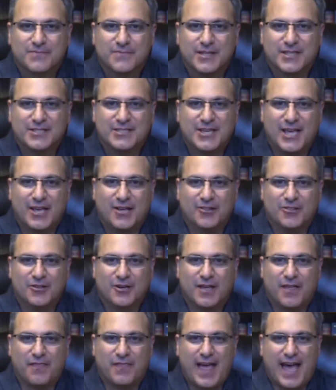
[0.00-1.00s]
Let's take a
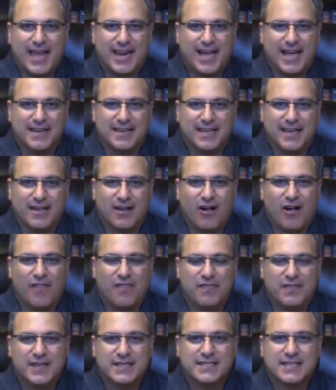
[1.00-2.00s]
look at that idea
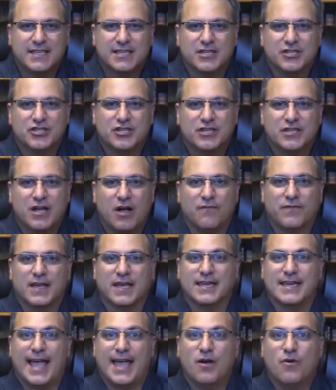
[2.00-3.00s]
on this edition of
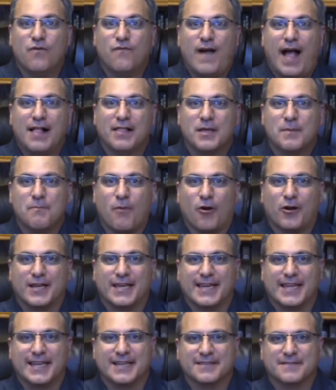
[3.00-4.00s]
Conejo Valley
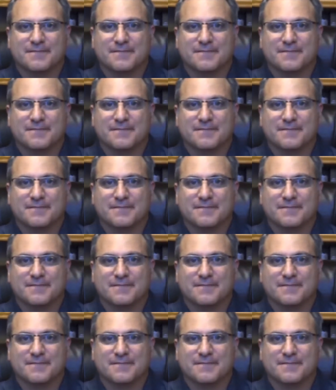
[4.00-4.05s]
Marketing.